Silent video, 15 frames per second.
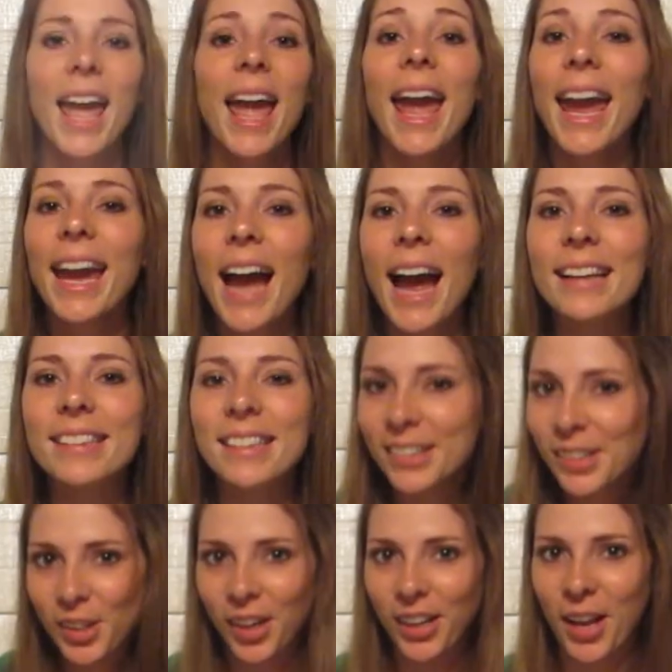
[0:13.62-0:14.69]
Hey guys,
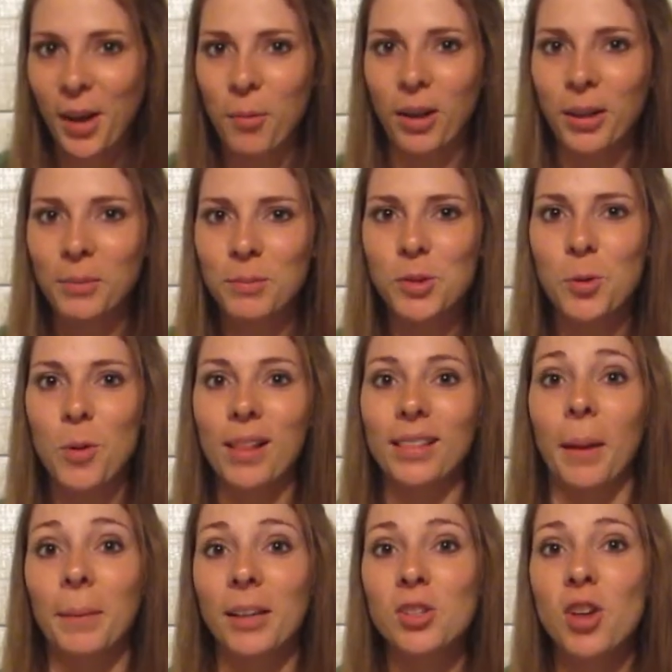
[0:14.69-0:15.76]
it's Serena. Welcome to
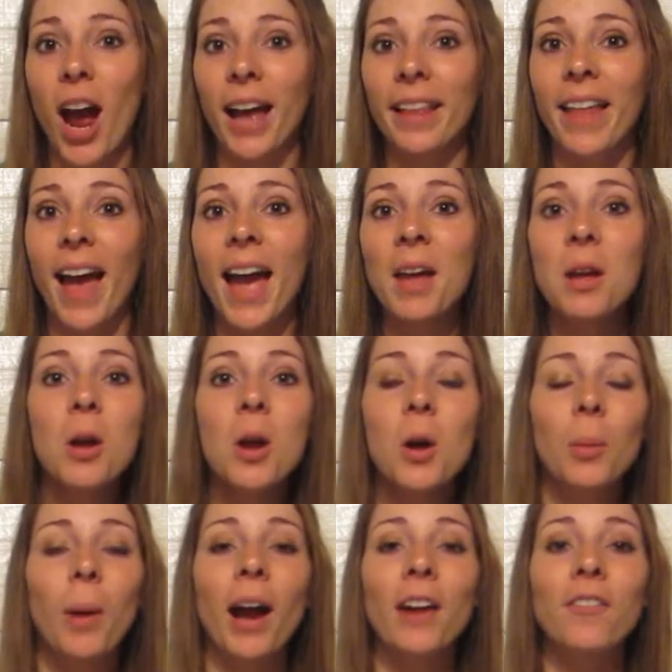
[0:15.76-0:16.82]
Let Me Try That,
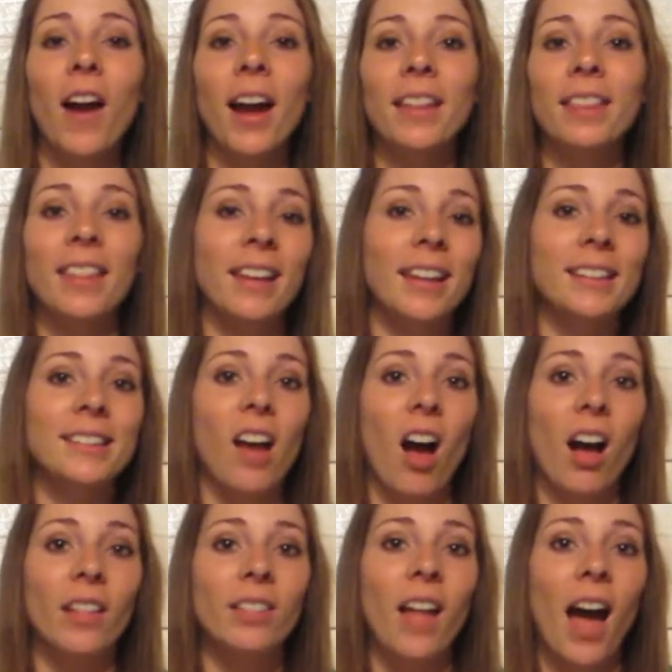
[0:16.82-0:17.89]
where I find things
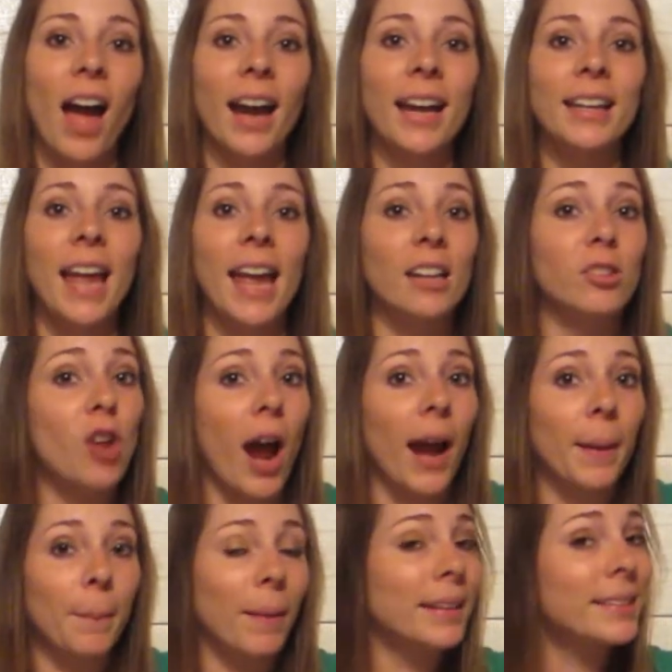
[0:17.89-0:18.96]
online and
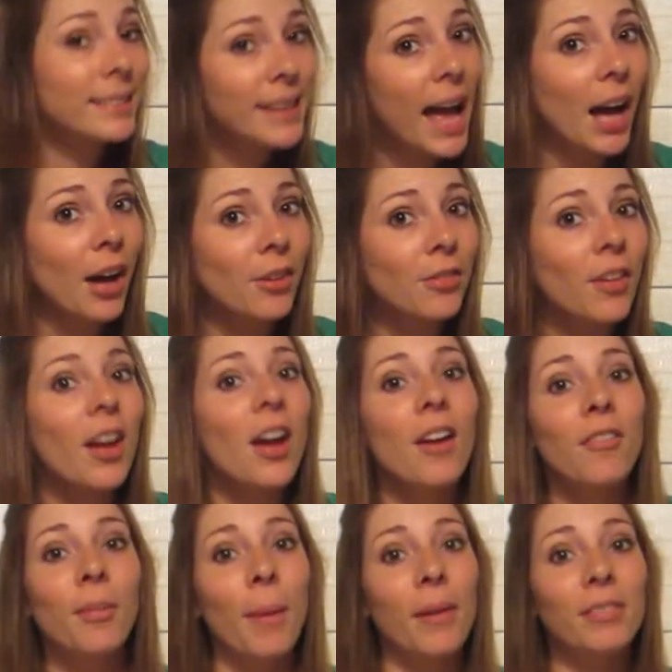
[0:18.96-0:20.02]
try it myself
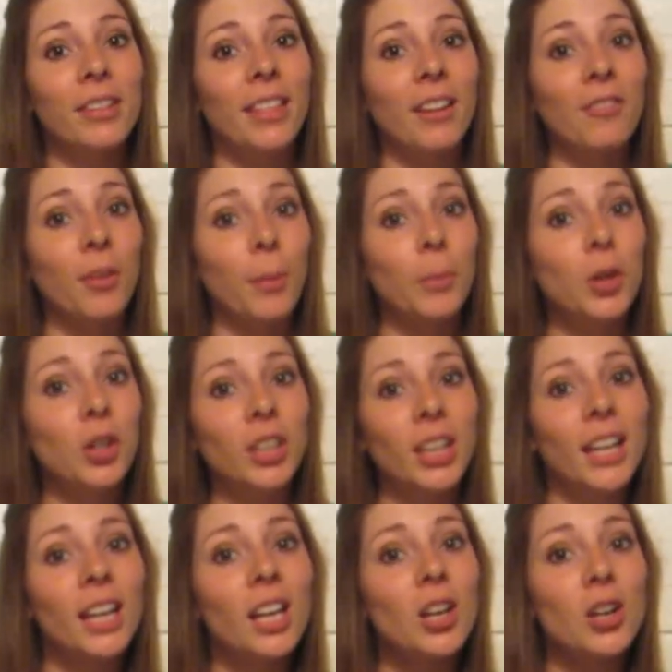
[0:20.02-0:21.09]
from everything from
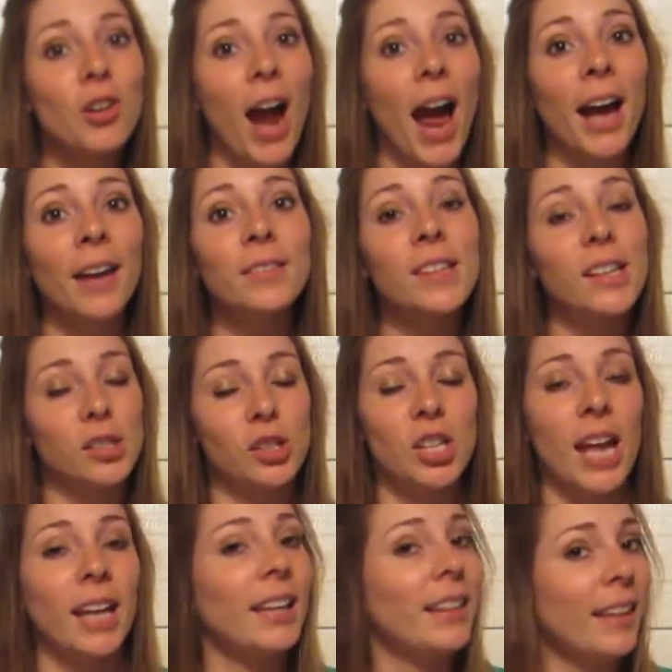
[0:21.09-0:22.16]
cooking, crafts,
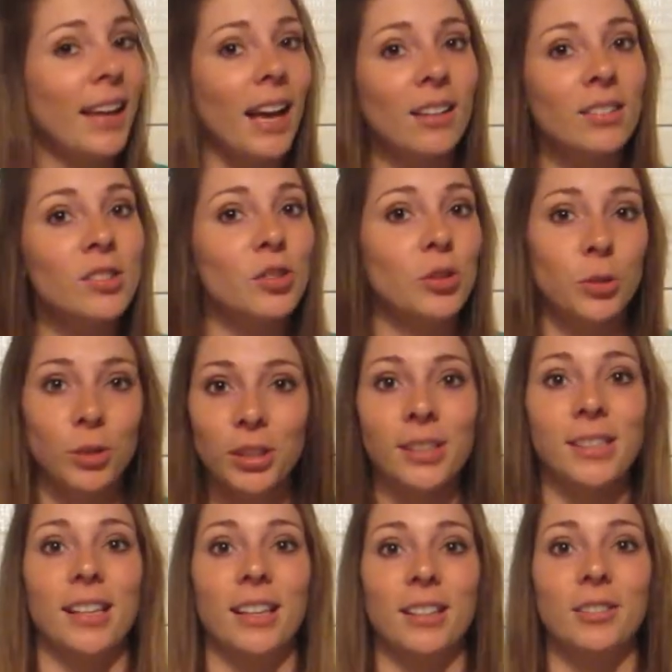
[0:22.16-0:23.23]
to anything else do it
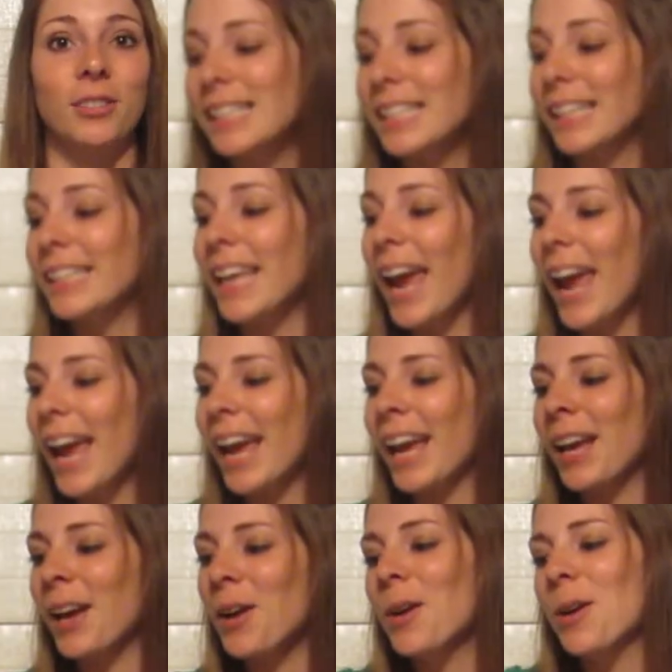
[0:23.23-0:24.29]
yourself.
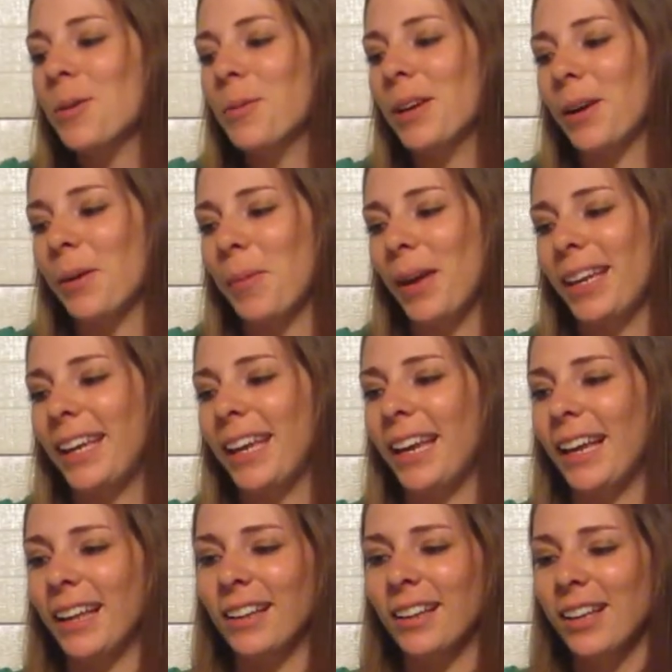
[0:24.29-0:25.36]
Today, we are
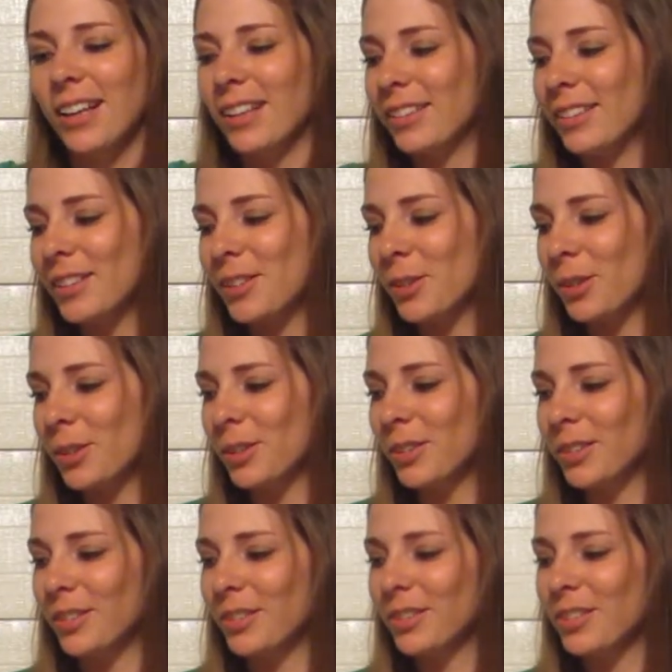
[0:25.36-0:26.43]
making
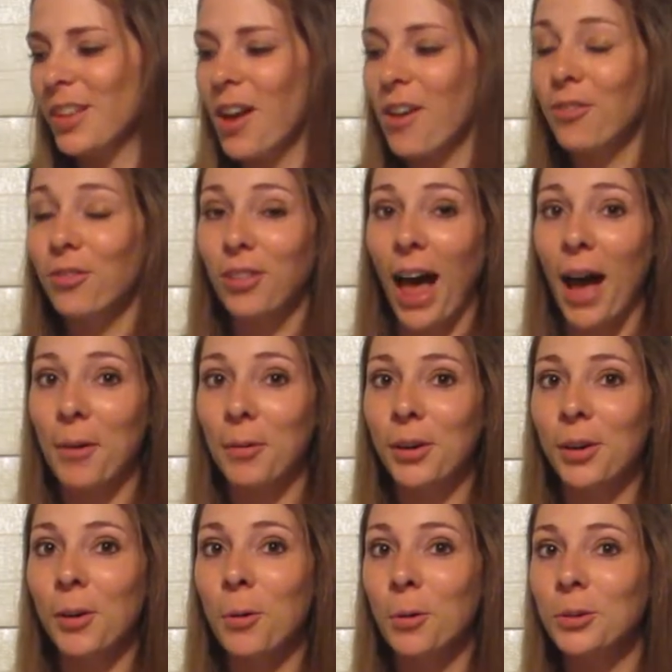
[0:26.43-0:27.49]
little
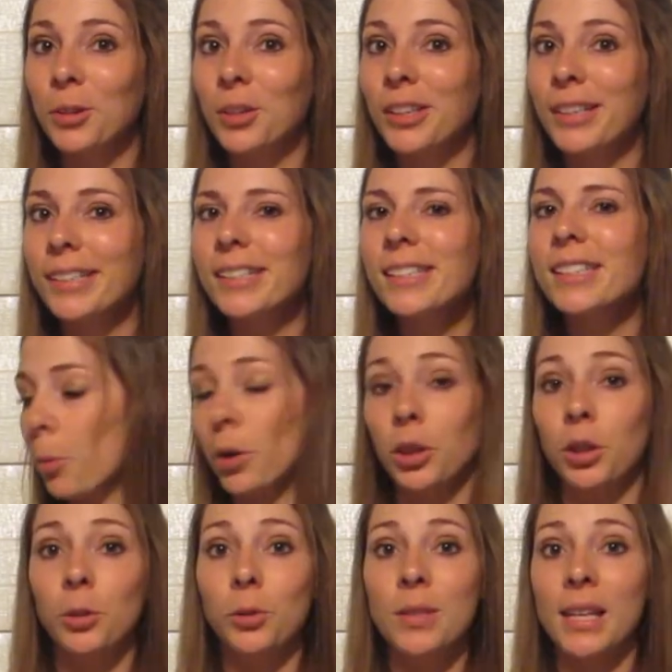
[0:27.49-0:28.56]
flower holders. We're
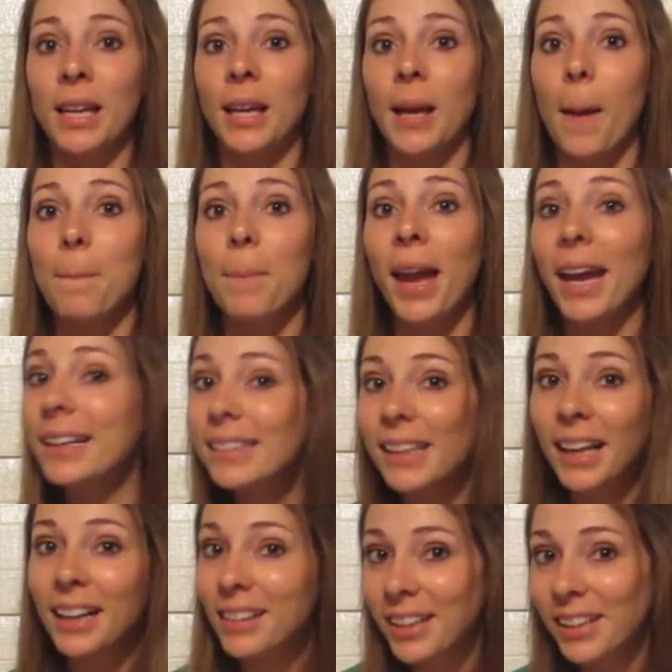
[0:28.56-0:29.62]
using paint
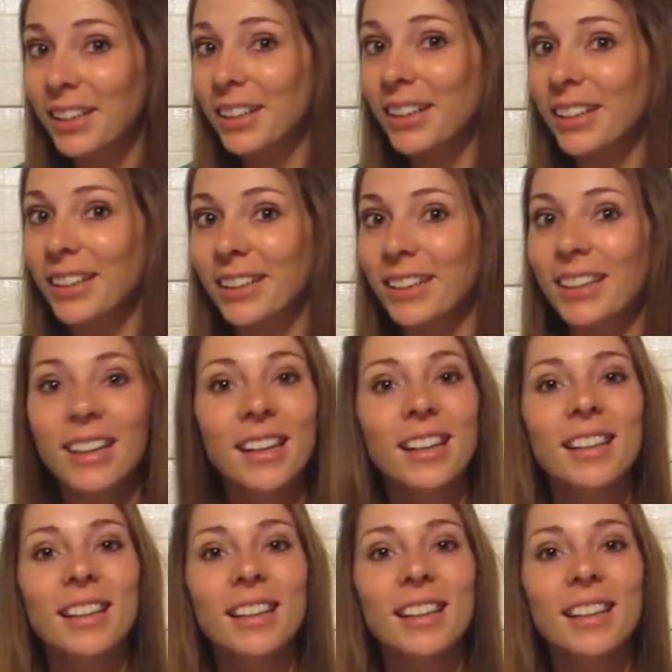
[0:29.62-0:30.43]
and glitter.